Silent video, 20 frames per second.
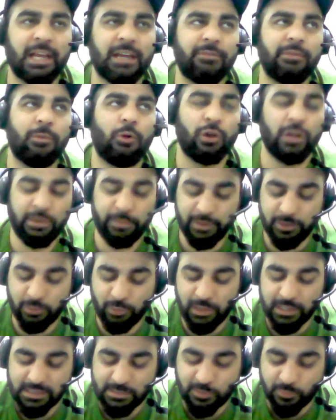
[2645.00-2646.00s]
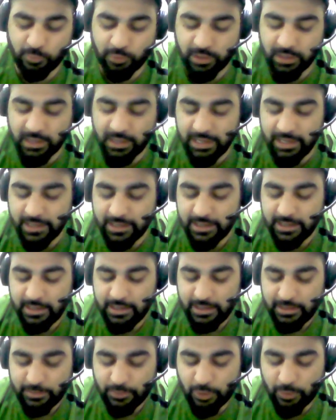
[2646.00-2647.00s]
will only be 2. Let's suppose word I,
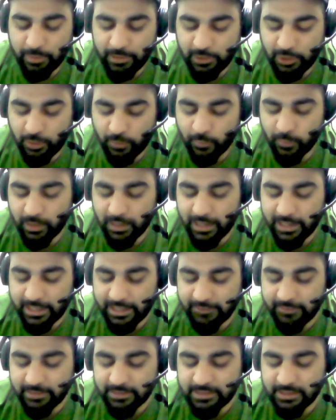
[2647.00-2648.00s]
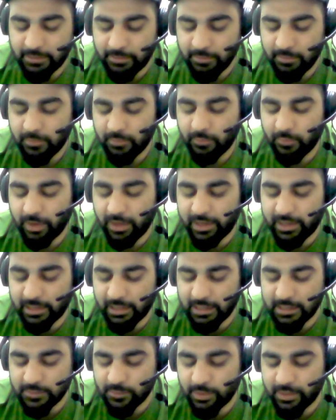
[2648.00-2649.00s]
probability of word I given some y
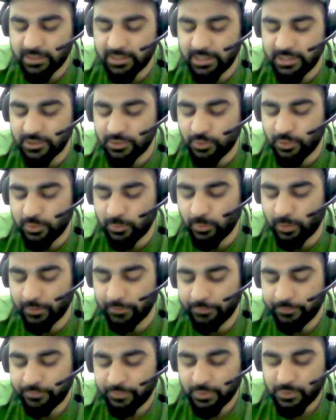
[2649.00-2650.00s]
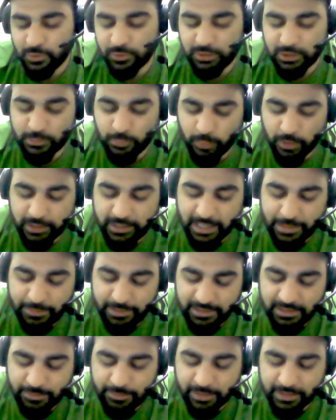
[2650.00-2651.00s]
class yj is equal to 1. So this word can be
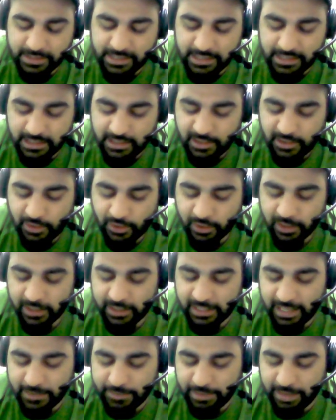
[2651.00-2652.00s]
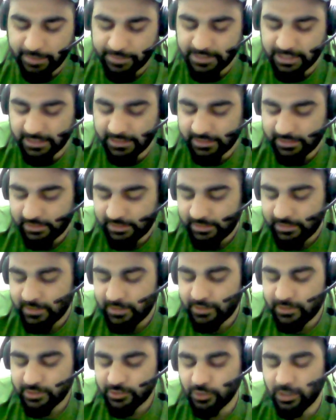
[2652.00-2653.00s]
either present or it can be absent.
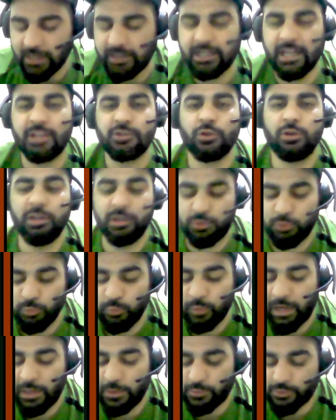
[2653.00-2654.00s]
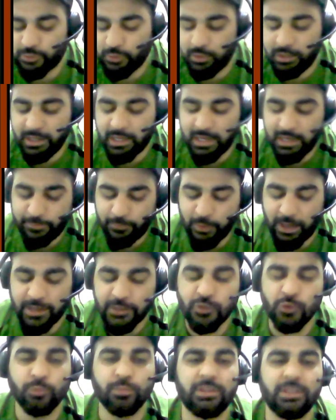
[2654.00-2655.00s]
So it takes only 2 values. So here if you
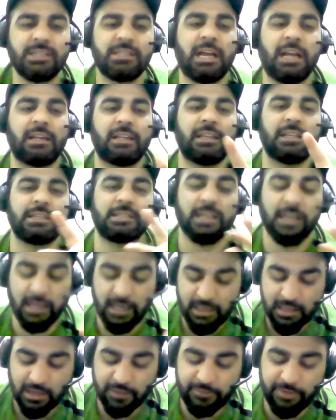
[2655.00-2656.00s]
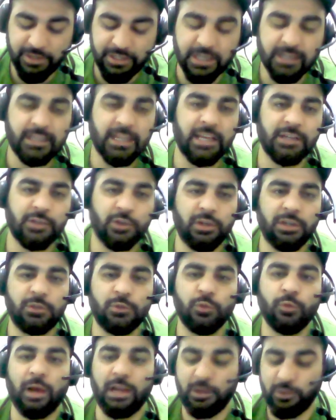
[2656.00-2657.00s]
assume that this feature takes only
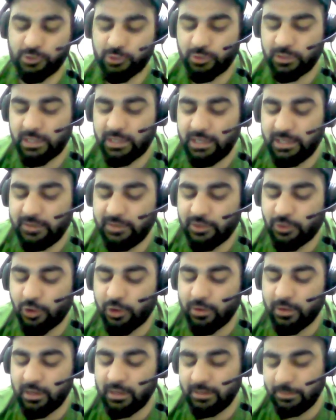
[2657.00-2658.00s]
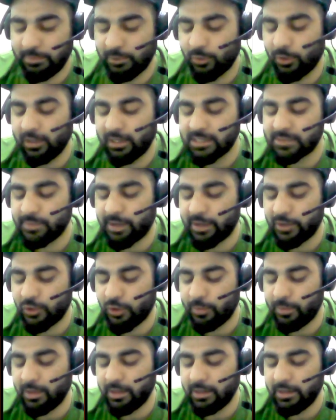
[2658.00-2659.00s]
2 values, so then it will be called as
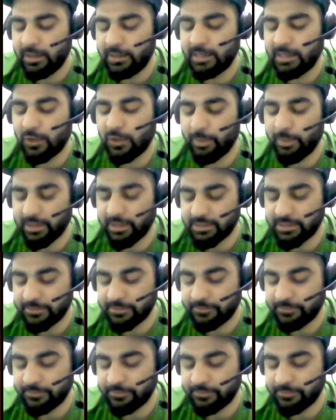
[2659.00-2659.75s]
binomial naive Bayes.